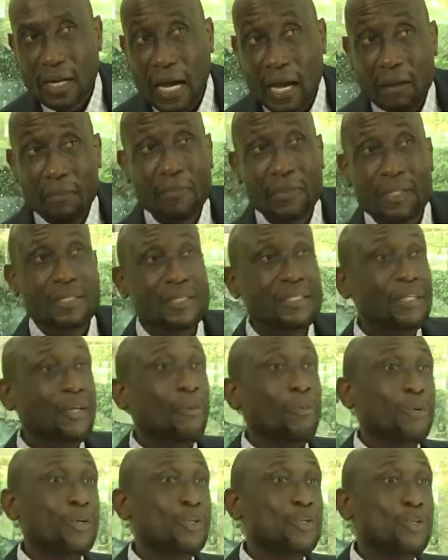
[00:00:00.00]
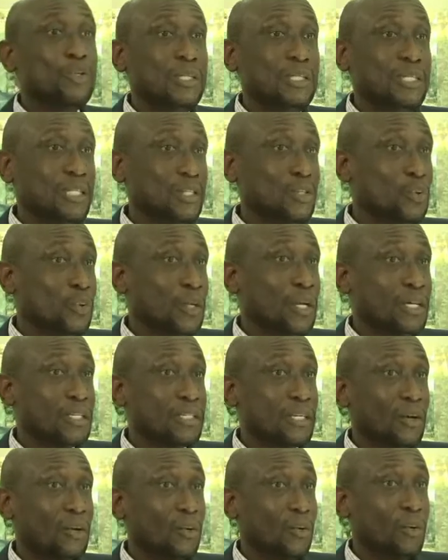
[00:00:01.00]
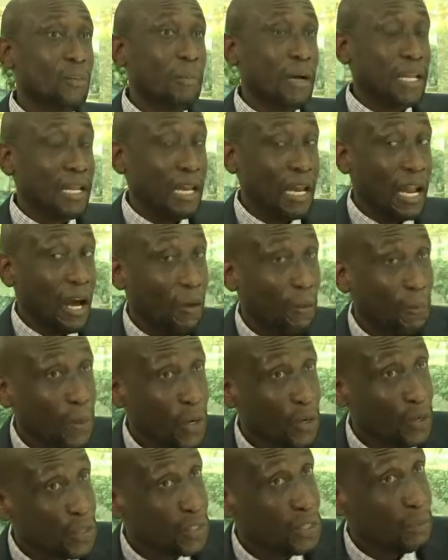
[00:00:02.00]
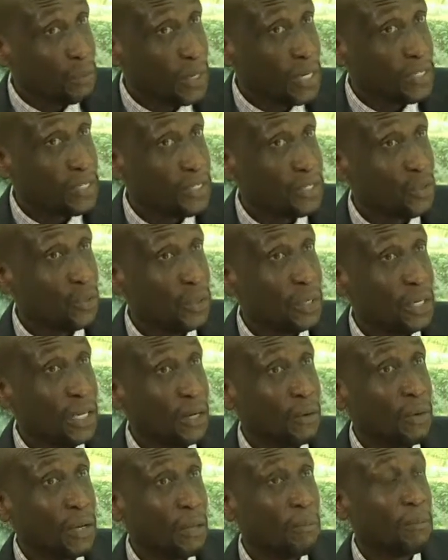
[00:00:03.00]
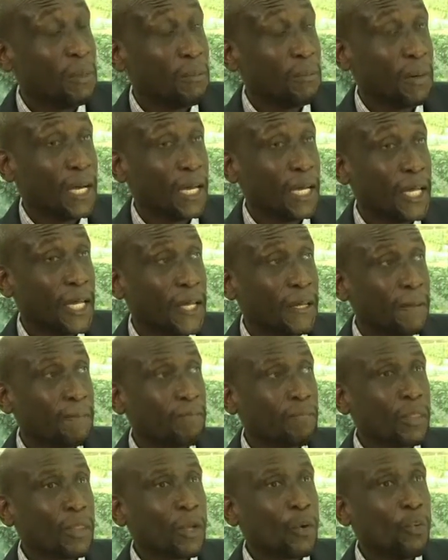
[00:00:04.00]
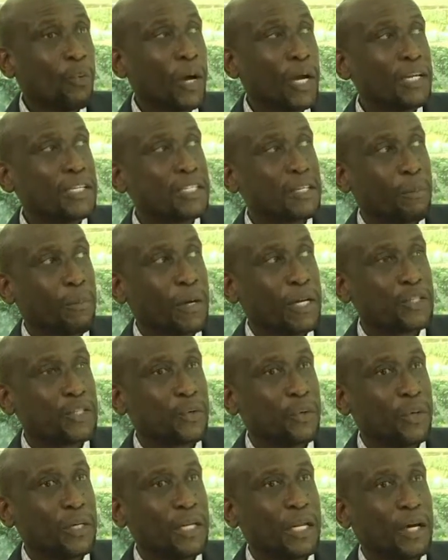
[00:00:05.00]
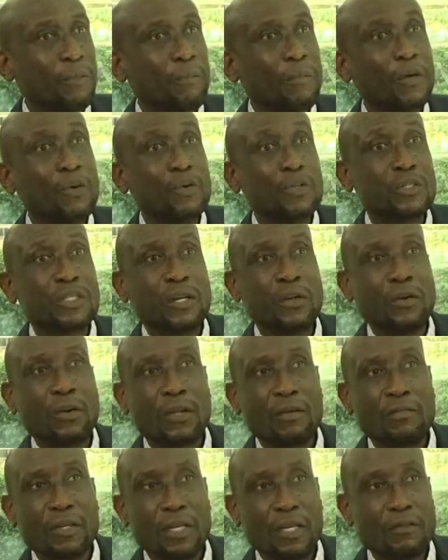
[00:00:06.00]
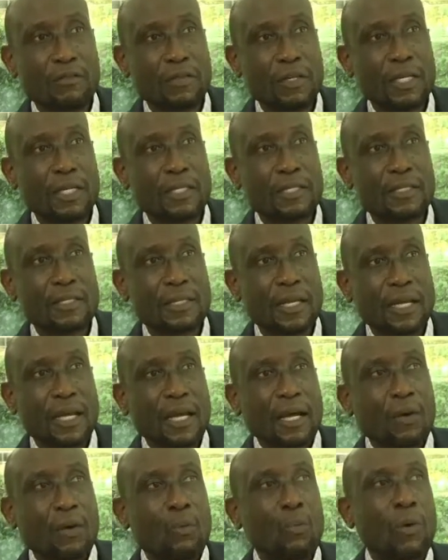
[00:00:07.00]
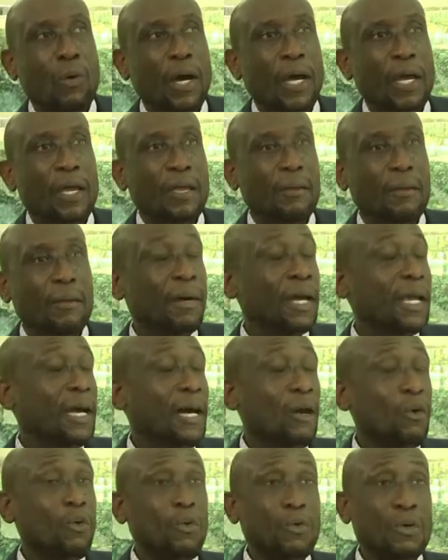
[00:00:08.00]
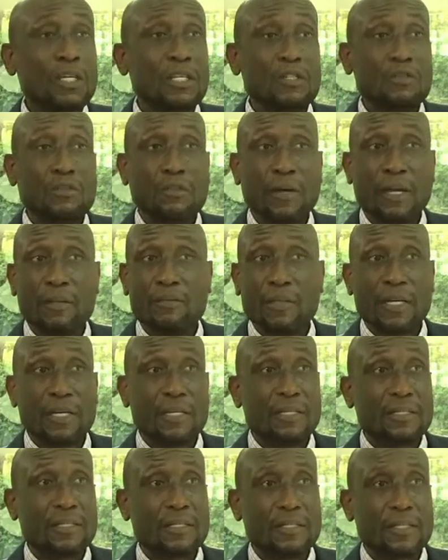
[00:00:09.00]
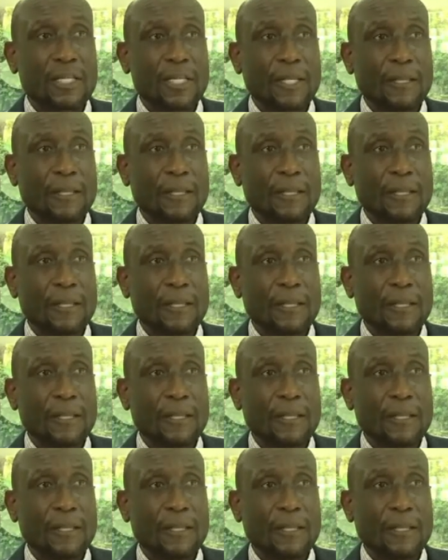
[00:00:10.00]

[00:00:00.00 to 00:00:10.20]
I missed the opportunity 2 years ago, but now because the price is going down, let me buy. Why is the price going down? Because they're not giving dividends. Why? My outlook is 5 years.